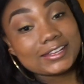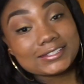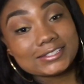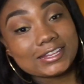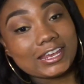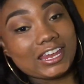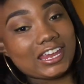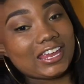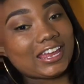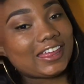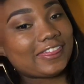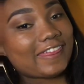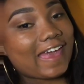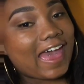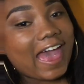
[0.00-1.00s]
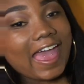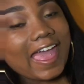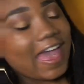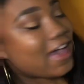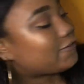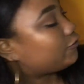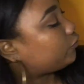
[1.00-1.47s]
Next thing that I
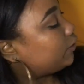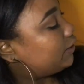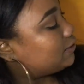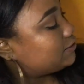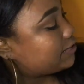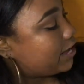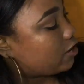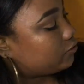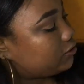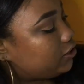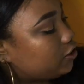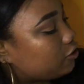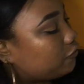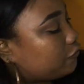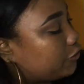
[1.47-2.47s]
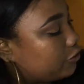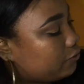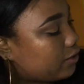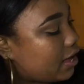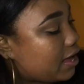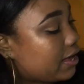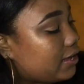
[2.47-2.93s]
have written down here for
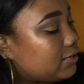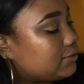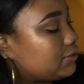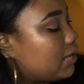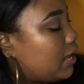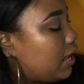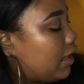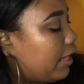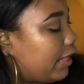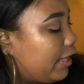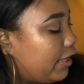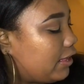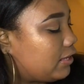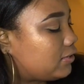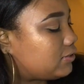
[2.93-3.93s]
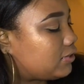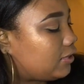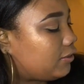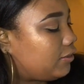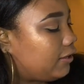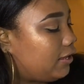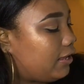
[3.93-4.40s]
you guys is
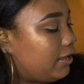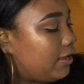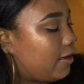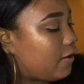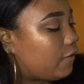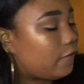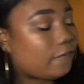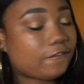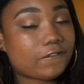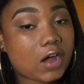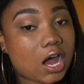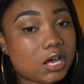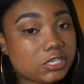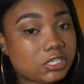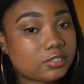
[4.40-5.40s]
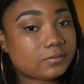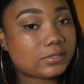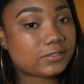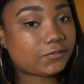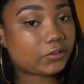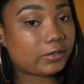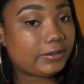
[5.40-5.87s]
the
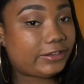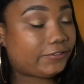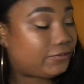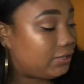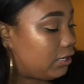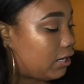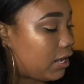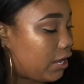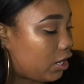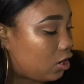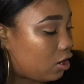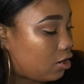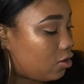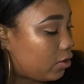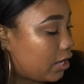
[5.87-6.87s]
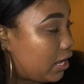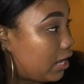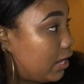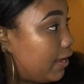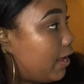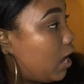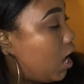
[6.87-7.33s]
volumes for lifting hair,
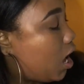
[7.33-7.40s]
okay?